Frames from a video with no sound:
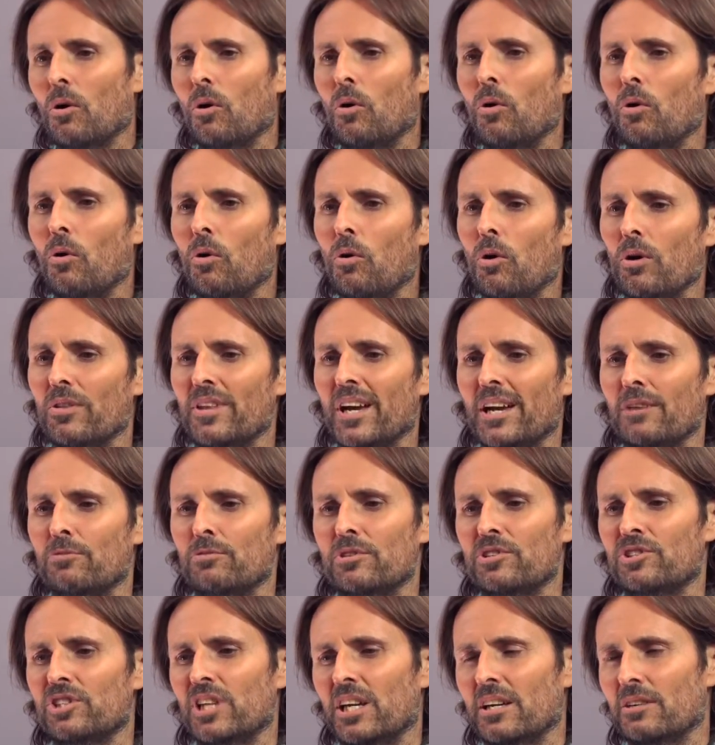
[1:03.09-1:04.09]
Or they
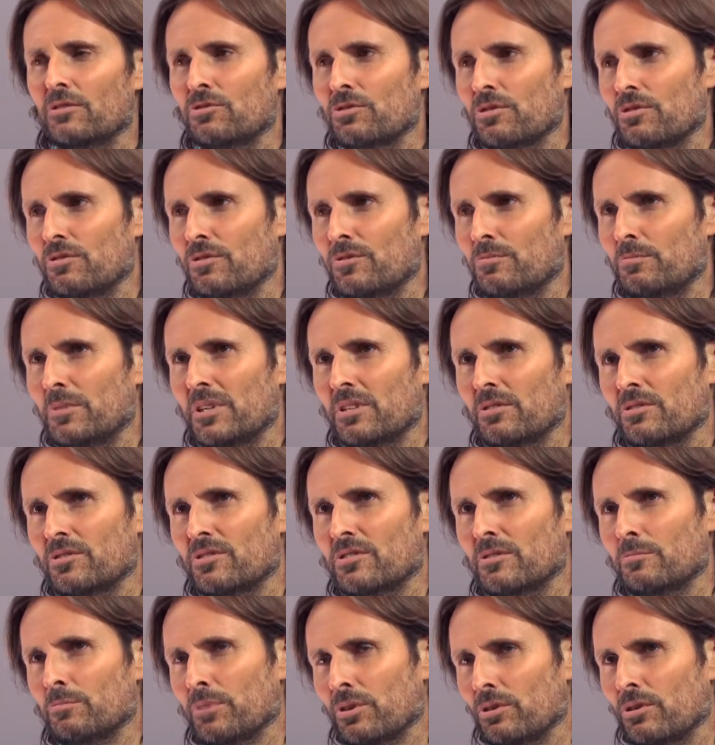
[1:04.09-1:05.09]
reject truth
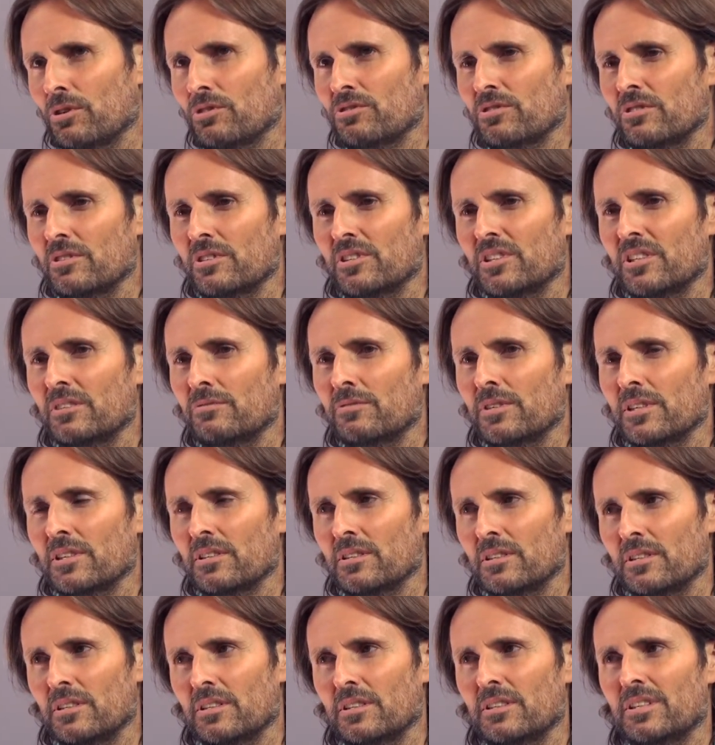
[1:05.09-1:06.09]
because the person giving
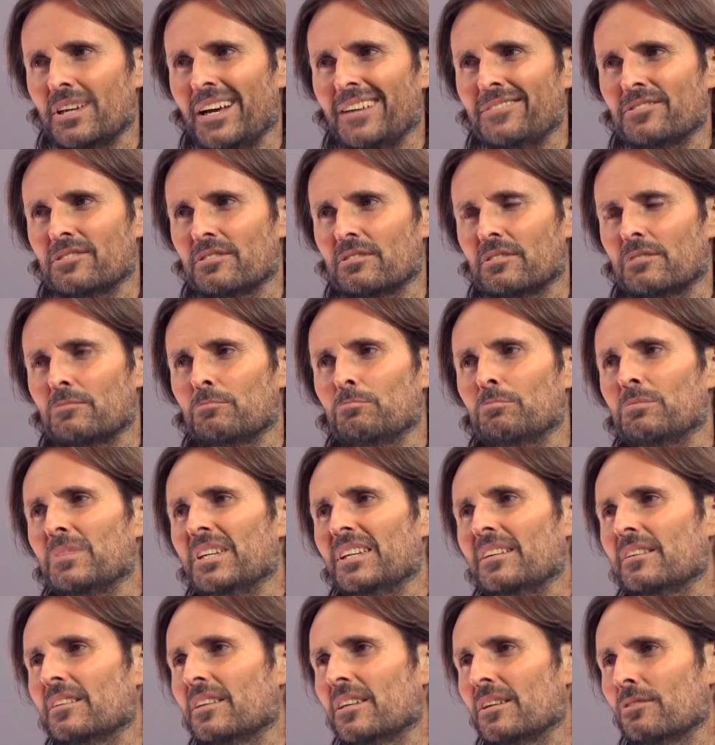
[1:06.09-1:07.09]
it doesn't
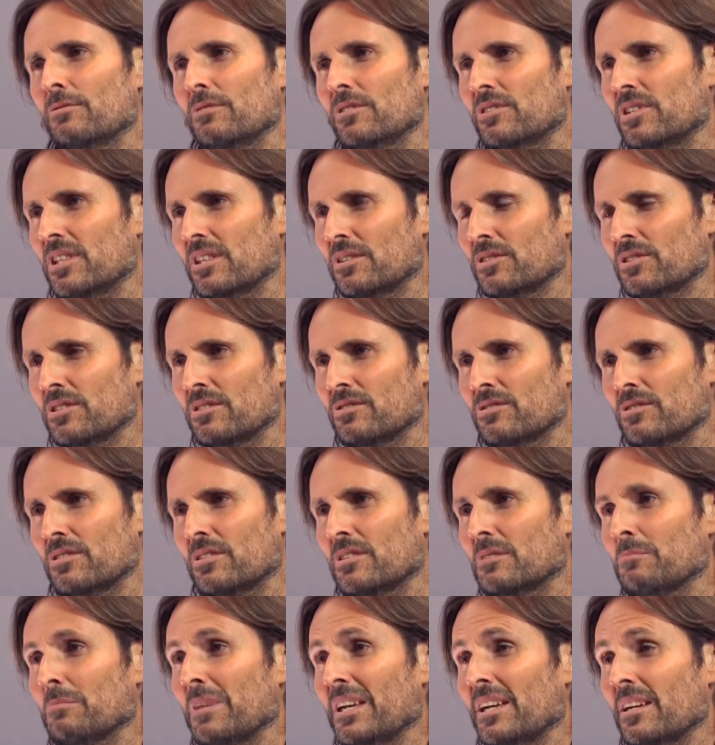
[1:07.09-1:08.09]
meet their addictions
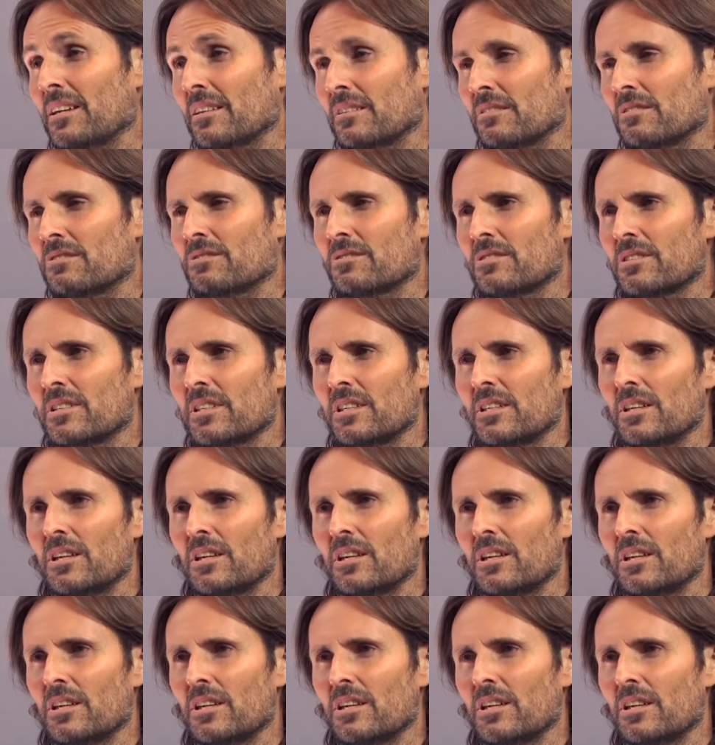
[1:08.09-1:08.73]
and demands.